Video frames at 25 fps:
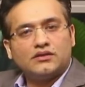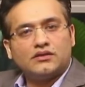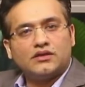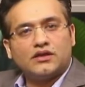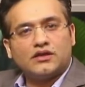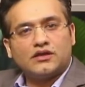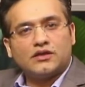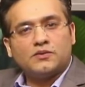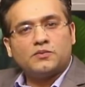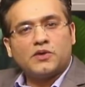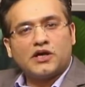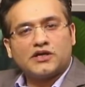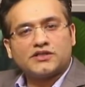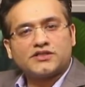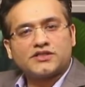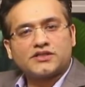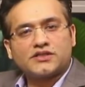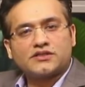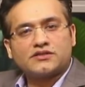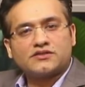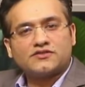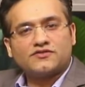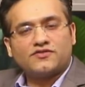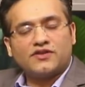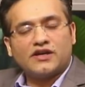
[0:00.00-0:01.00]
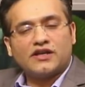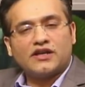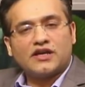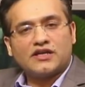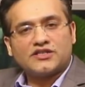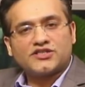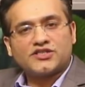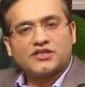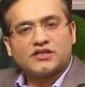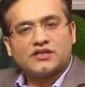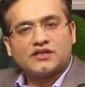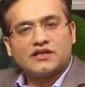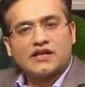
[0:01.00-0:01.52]
The Imarticus
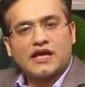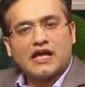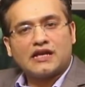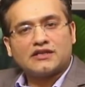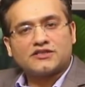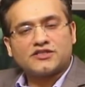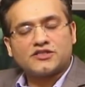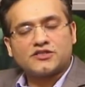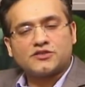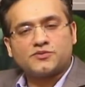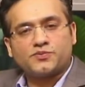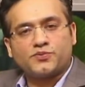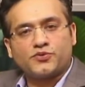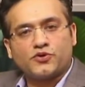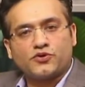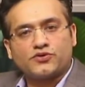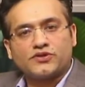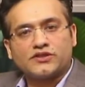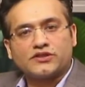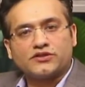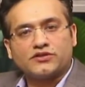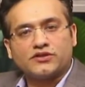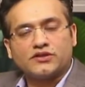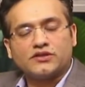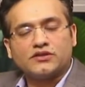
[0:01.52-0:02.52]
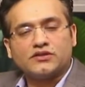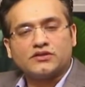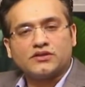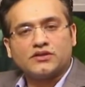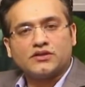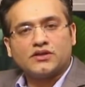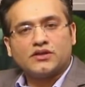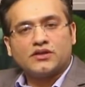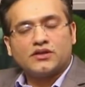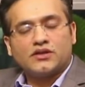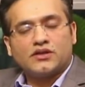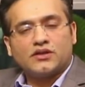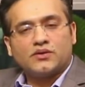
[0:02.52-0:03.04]
Financial Analysis
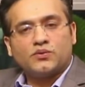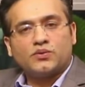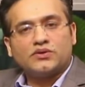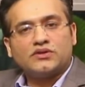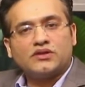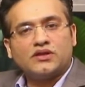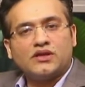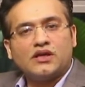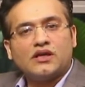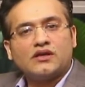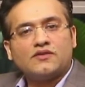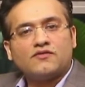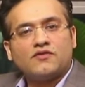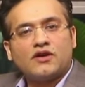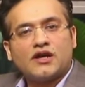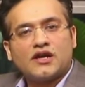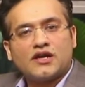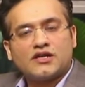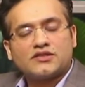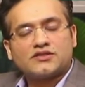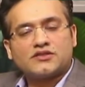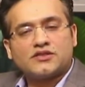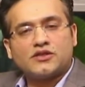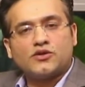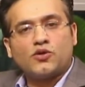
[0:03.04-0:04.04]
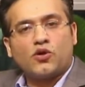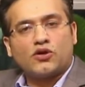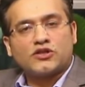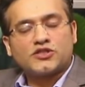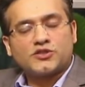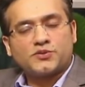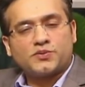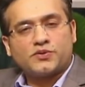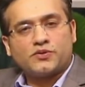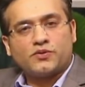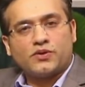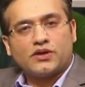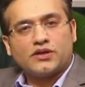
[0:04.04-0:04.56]
Prodegree, with EY as the
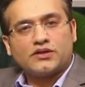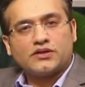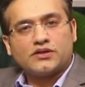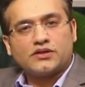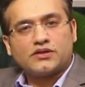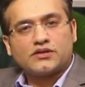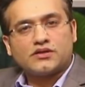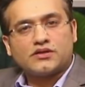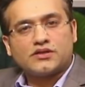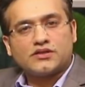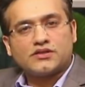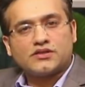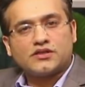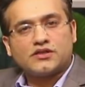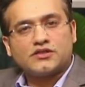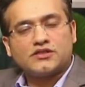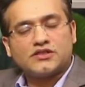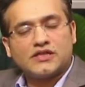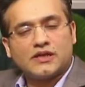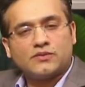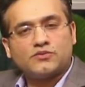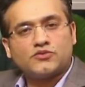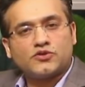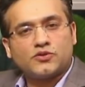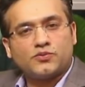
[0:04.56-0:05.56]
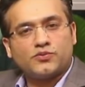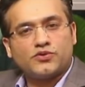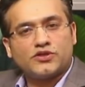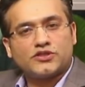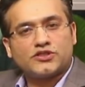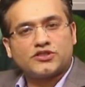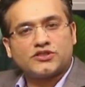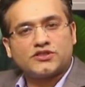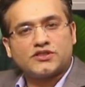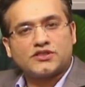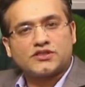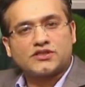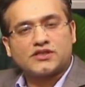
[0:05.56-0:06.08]
knowledge provider, is an attempt to
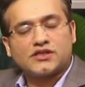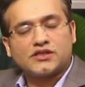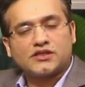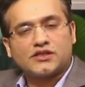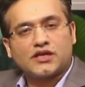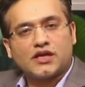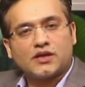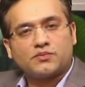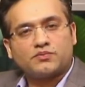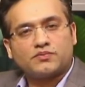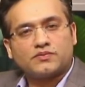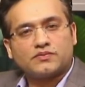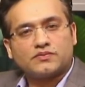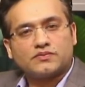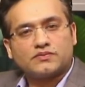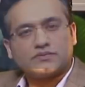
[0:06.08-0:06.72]
bridge the skill gap.